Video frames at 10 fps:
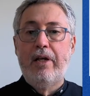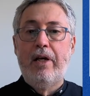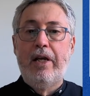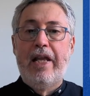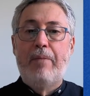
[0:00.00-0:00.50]

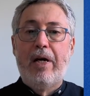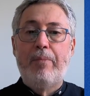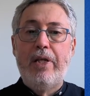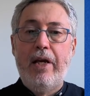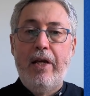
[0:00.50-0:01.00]
an app
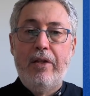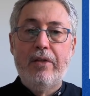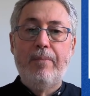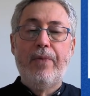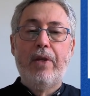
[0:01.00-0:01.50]

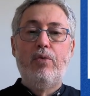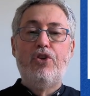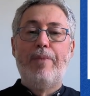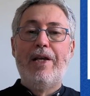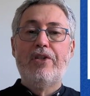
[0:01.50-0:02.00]
update,
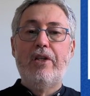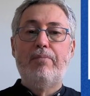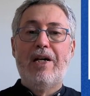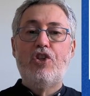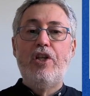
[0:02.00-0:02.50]
which makes it
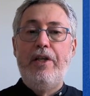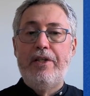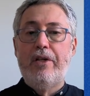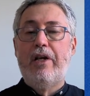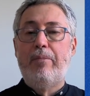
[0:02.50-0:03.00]
much
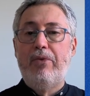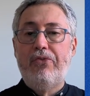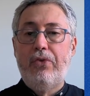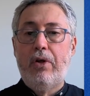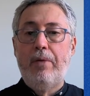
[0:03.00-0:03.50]
easier than
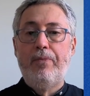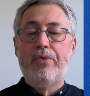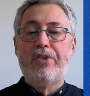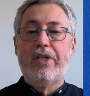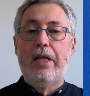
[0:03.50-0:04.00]
before
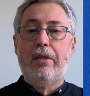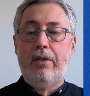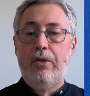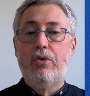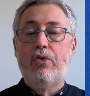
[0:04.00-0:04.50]
to set
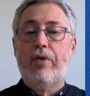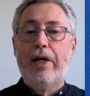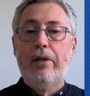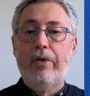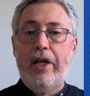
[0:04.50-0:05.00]
your
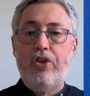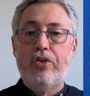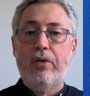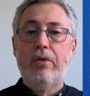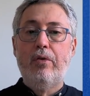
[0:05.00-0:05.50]
correct
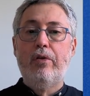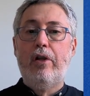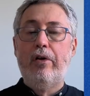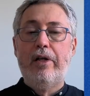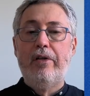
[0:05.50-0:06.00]
location. You no
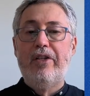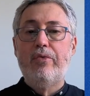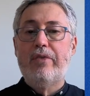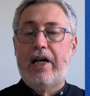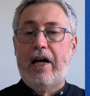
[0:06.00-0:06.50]
longer need
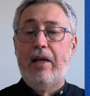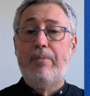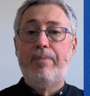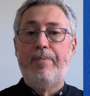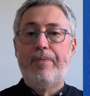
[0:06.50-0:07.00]
to
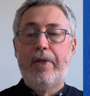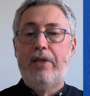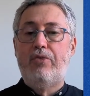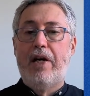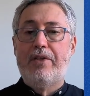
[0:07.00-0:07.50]
type
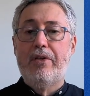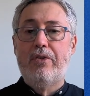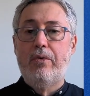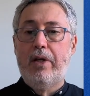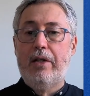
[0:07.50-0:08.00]

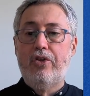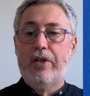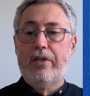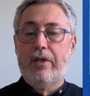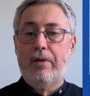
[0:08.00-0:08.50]
addresses. You can
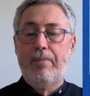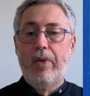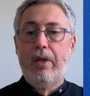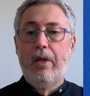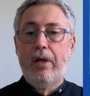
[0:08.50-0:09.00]
just
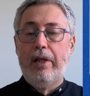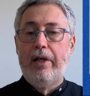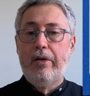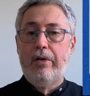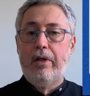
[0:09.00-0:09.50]

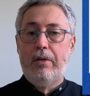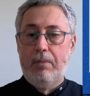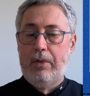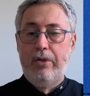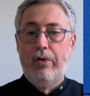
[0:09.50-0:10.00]
click on
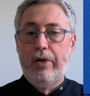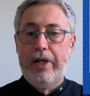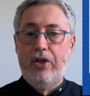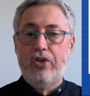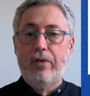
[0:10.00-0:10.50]
your
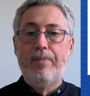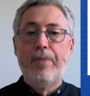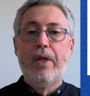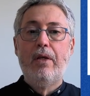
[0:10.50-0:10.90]
location.